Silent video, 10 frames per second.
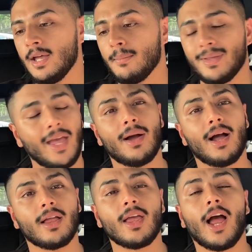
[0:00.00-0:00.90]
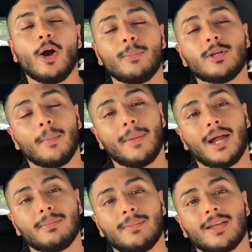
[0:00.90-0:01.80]
But yeah, I hope you don't
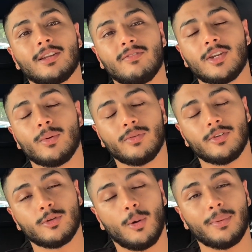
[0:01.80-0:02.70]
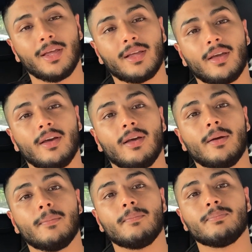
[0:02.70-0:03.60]
mind me making a video on this topic,
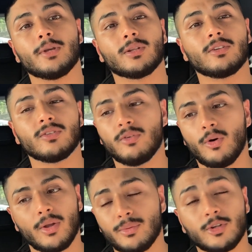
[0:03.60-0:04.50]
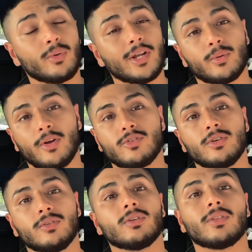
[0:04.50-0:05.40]
um, because I just thought it was a great
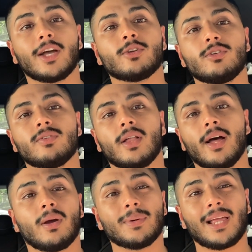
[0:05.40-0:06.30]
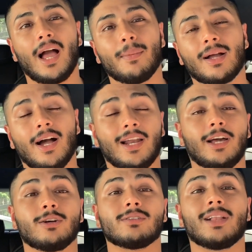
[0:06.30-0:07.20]
question, so thank you for that. I'm going to get out of my car
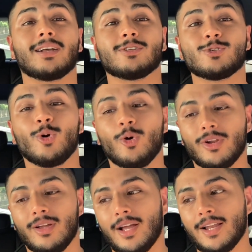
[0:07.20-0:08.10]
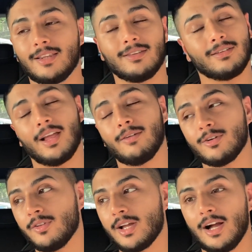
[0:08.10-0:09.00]
now because it's like a sauna and I
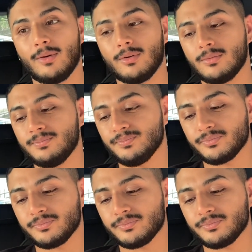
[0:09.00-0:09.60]
haven't got the car on.